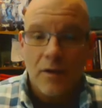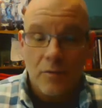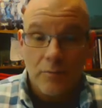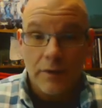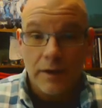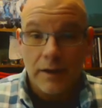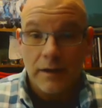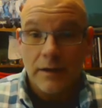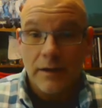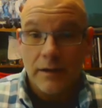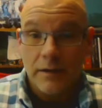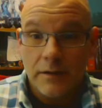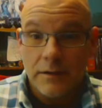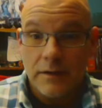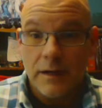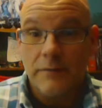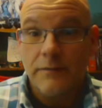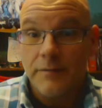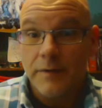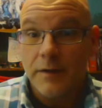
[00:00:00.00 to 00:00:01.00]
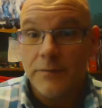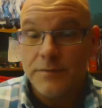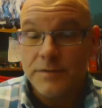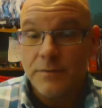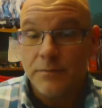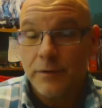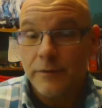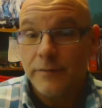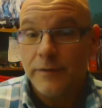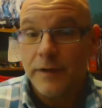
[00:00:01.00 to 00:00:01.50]
But I've developed
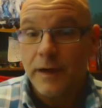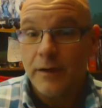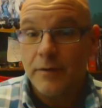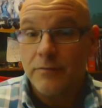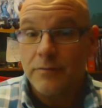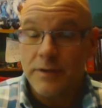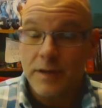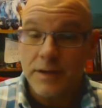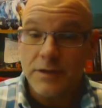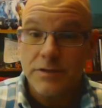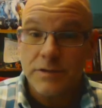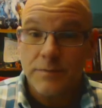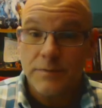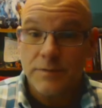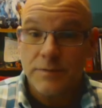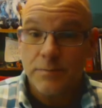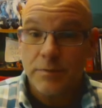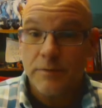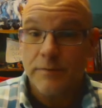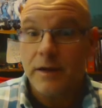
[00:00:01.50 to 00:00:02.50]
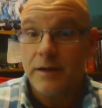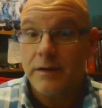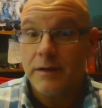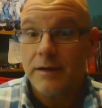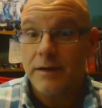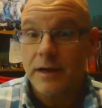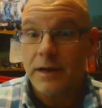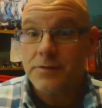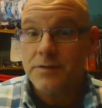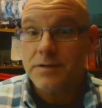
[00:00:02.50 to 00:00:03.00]
some profound relationships, profound
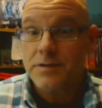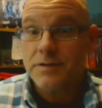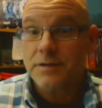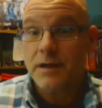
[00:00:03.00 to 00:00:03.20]
connections.